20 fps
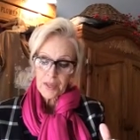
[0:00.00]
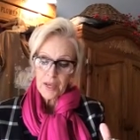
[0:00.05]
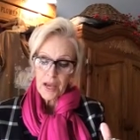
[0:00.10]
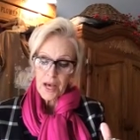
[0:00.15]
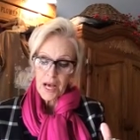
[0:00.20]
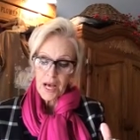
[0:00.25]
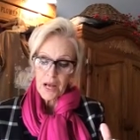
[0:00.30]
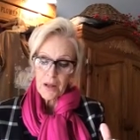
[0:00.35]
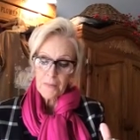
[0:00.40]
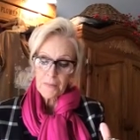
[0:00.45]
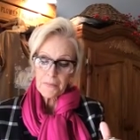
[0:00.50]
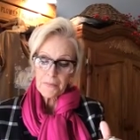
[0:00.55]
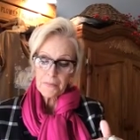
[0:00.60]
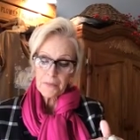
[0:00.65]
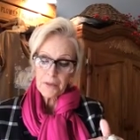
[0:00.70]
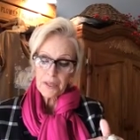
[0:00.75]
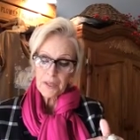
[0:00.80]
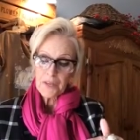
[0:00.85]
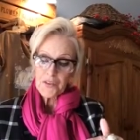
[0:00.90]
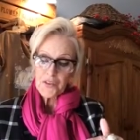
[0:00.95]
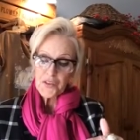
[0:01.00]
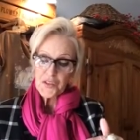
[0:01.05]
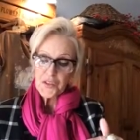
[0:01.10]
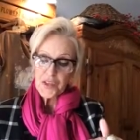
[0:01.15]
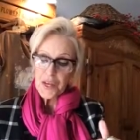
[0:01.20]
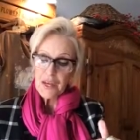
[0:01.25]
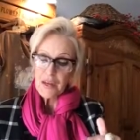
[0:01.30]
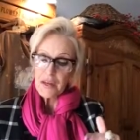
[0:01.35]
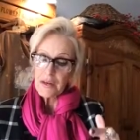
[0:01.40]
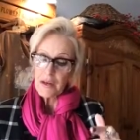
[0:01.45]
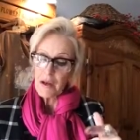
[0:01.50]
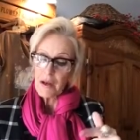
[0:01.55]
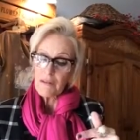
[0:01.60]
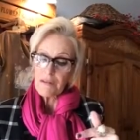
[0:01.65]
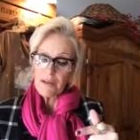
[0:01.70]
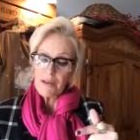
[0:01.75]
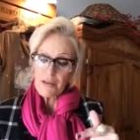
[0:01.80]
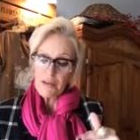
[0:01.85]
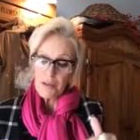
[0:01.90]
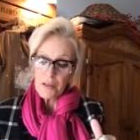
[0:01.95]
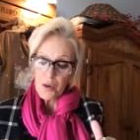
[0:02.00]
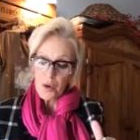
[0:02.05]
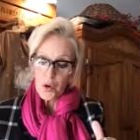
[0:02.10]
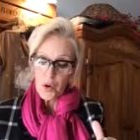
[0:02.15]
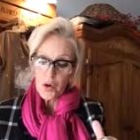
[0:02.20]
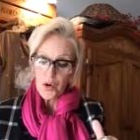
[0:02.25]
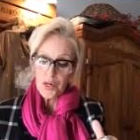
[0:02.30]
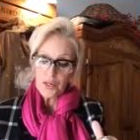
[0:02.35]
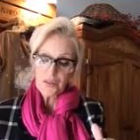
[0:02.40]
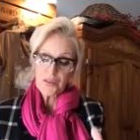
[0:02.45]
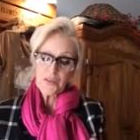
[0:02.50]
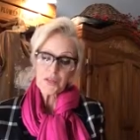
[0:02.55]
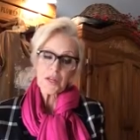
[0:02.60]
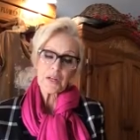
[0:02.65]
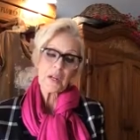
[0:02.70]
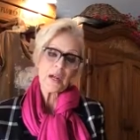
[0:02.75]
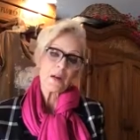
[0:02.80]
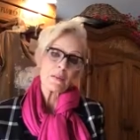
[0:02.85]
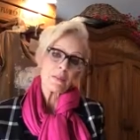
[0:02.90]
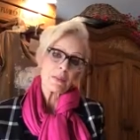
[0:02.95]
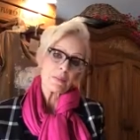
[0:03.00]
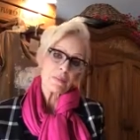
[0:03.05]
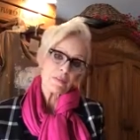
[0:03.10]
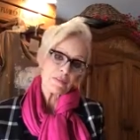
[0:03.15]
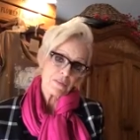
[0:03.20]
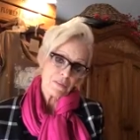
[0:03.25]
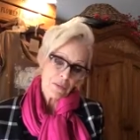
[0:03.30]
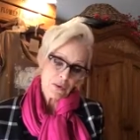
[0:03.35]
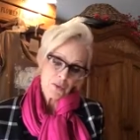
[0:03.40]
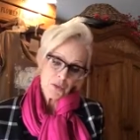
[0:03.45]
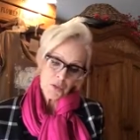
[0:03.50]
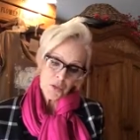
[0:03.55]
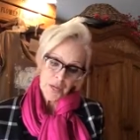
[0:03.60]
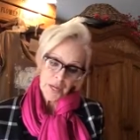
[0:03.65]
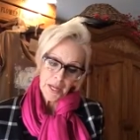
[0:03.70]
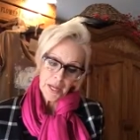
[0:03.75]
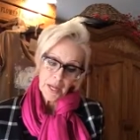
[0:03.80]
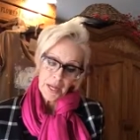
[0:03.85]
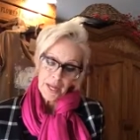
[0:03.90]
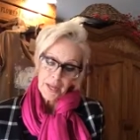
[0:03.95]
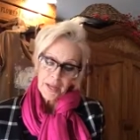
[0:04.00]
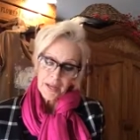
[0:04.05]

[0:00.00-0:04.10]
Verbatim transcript: uh, instead of the thorn, is going to come up a fir tree.